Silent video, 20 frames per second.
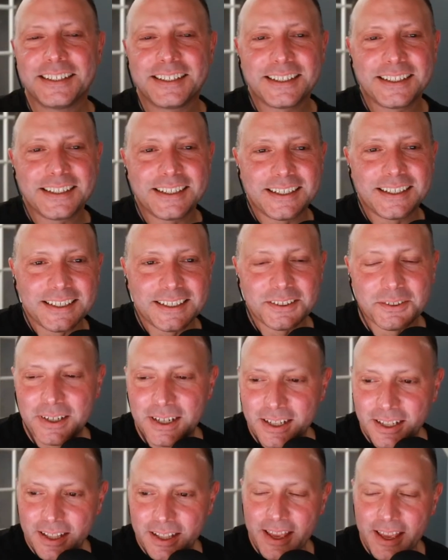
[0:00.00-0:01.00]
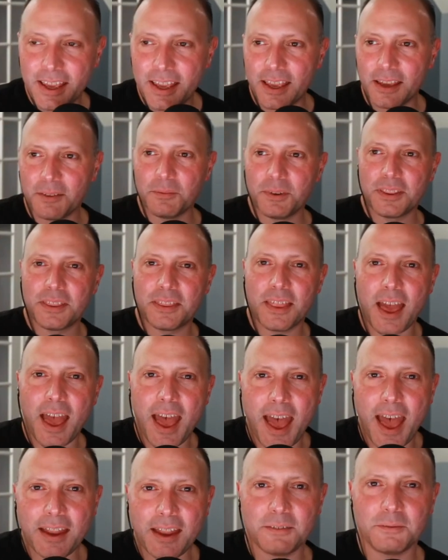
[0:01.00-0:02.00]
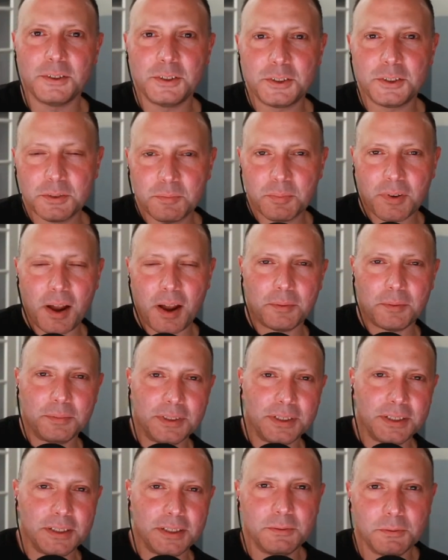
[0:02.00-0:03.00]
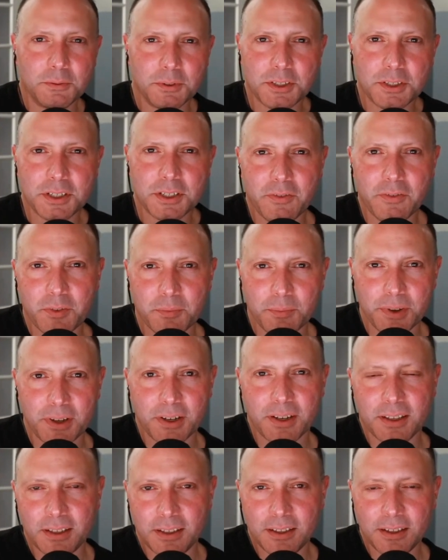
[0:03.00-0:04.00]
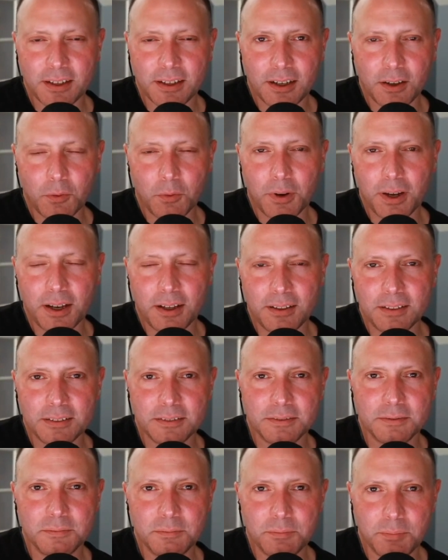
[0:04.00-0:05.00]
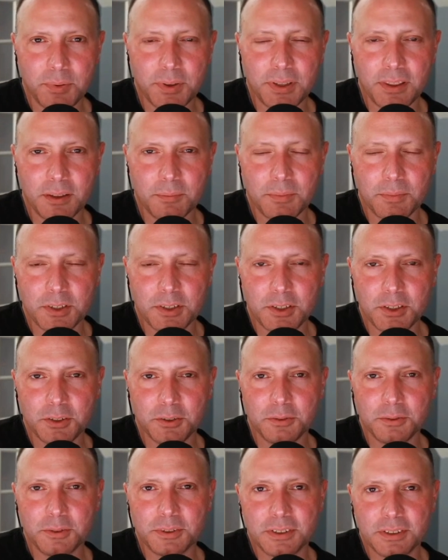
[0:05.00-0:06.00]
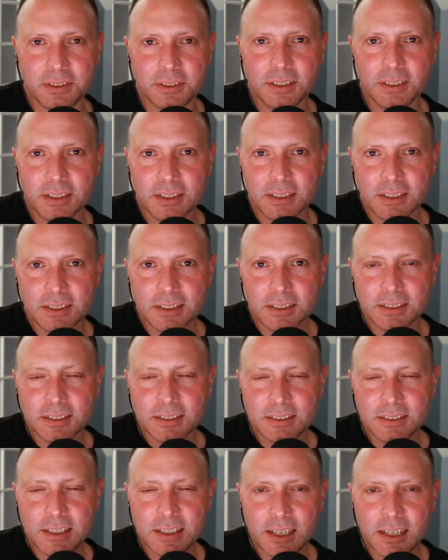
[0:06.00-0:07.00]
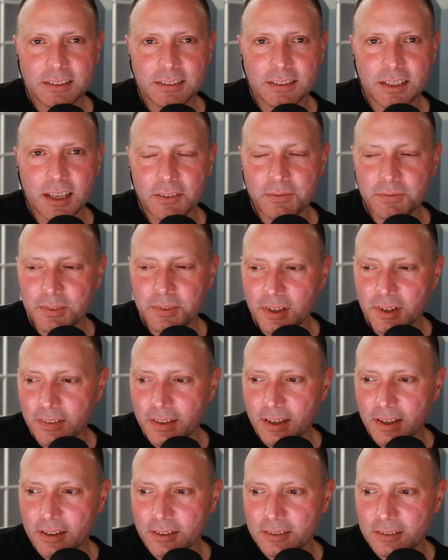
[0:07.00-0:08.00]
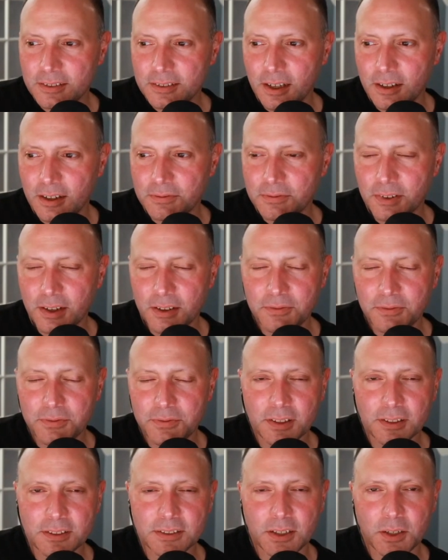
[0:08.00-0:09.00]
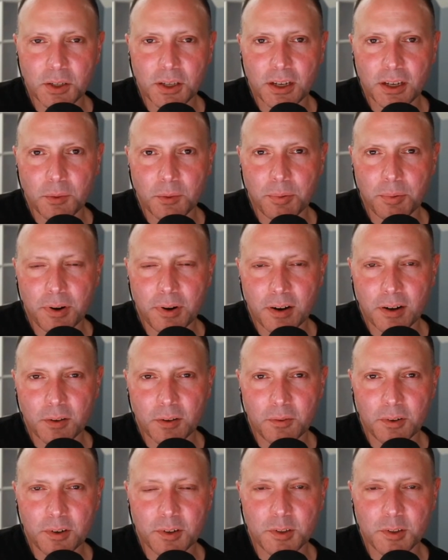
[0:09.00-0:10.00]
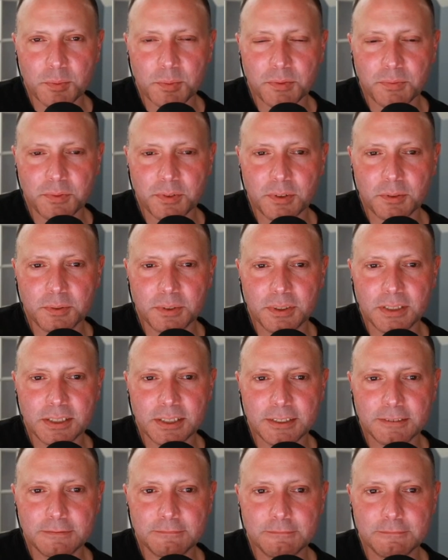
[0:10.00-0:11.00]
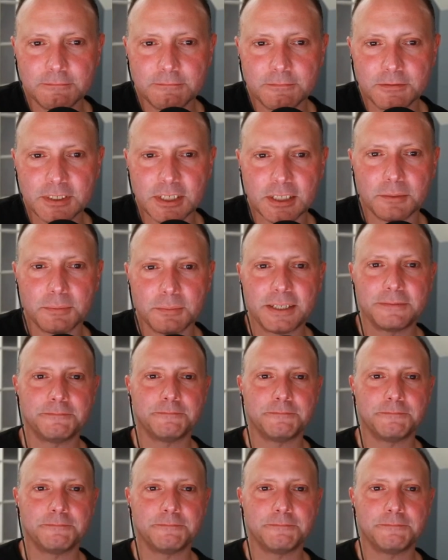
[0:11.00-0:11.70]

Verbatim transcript: Uh, well, and, and, with that, we should probably wish everybody uh, well and bid them adieu and stay safe and all that good stuff, right, fellas? Any any parting words before we uh, say goodbye?